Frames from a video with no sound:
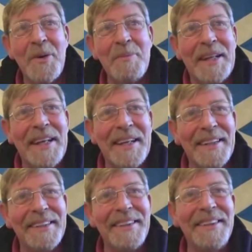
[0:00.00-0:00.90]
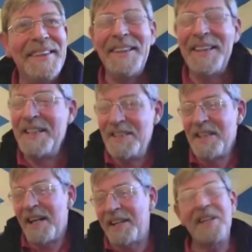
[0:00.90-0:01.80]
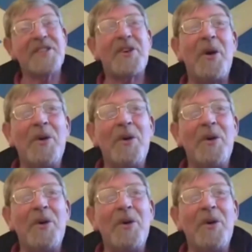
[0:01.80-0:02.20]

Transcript: It's Hogmanay. And here in